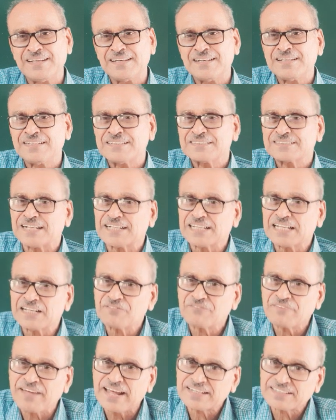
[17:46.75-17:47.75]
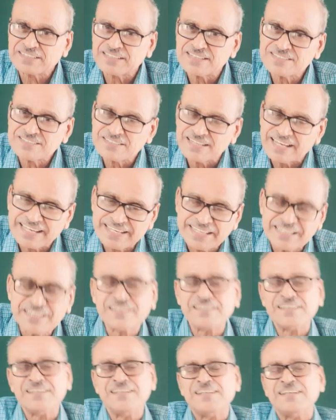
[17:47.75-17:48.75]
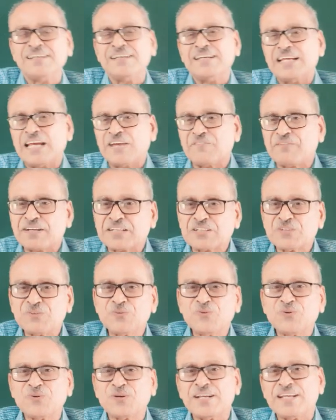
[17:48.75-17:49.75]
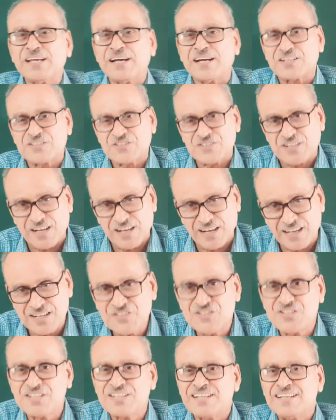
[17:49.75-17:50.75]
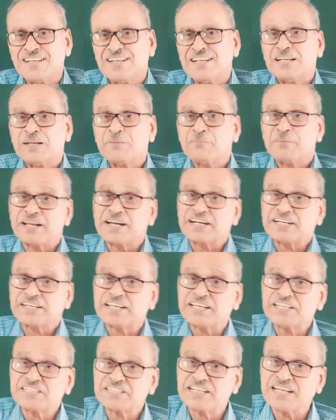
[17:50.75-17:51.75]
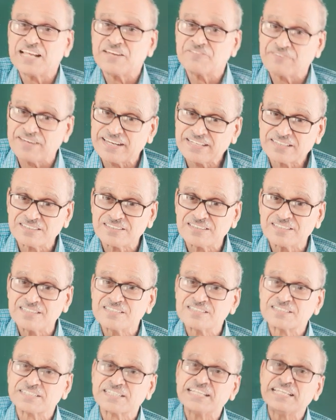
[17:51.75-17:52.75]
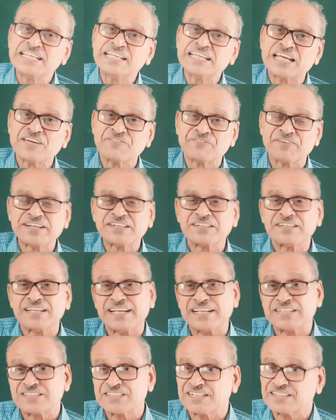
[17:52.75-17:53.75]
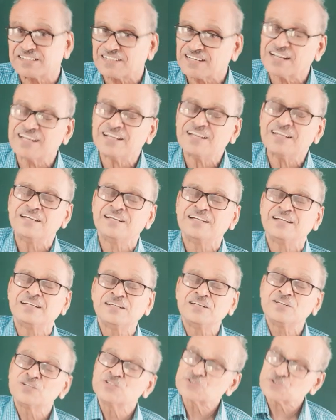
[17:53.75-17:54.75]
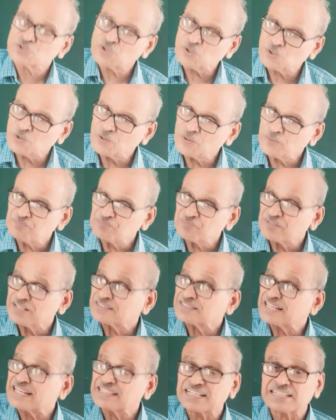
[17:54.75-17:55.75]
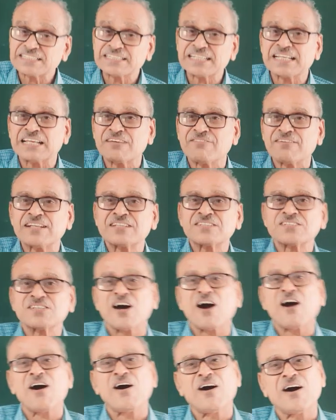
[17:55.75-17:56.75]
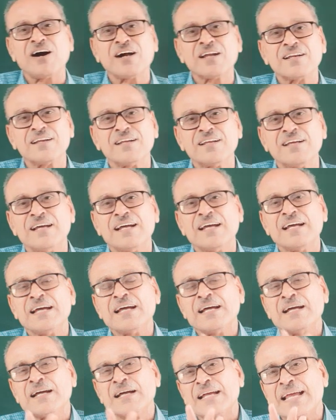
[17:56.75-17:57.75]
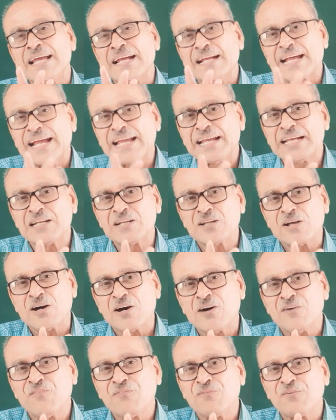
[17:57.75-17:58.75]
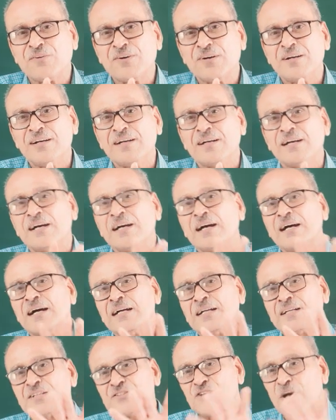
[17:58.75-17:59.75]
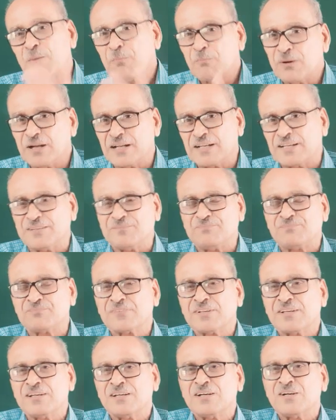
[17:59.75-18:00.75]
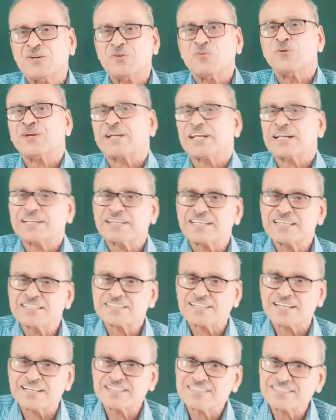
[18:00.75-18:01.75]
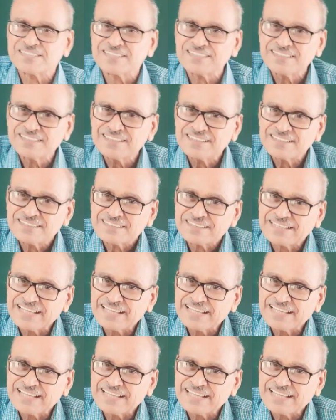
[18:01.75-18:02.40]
certain factors like effective nuclear charge, penetration effect, screening effect, etc. So the energy levels are a kind of jumbled. We can discuss the